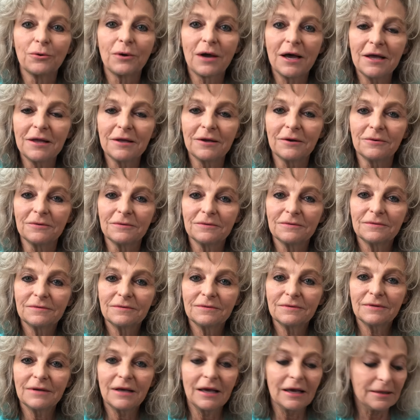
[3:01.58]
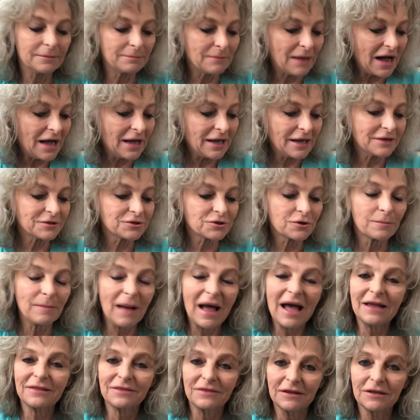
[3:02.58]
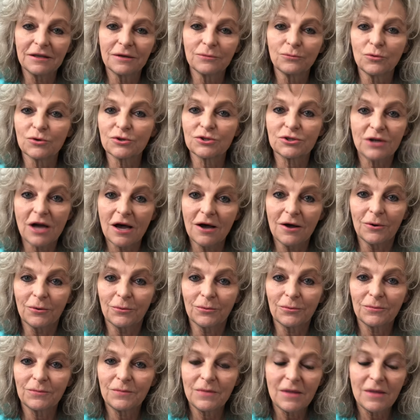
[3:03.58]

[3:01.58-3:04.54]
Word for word: to hell? And my answer back then was no.